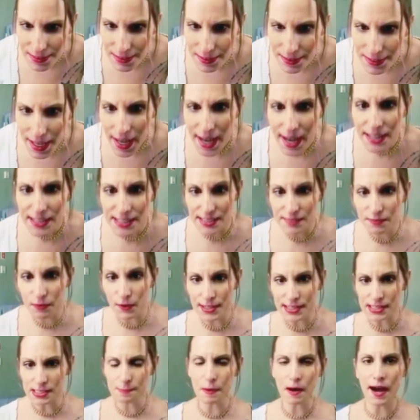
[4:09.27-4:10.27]
Yes,
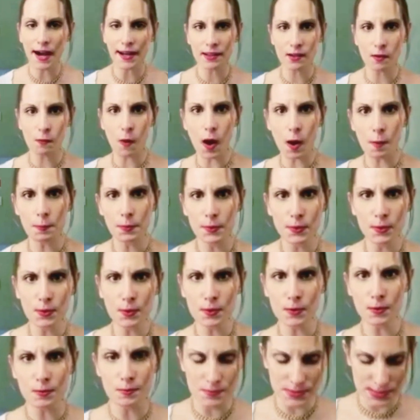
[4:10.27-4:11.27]
voices behind the wall
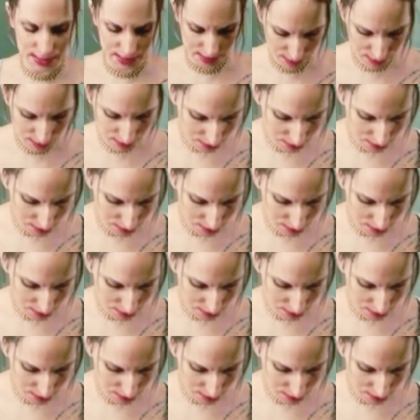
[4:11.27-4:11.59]
boobs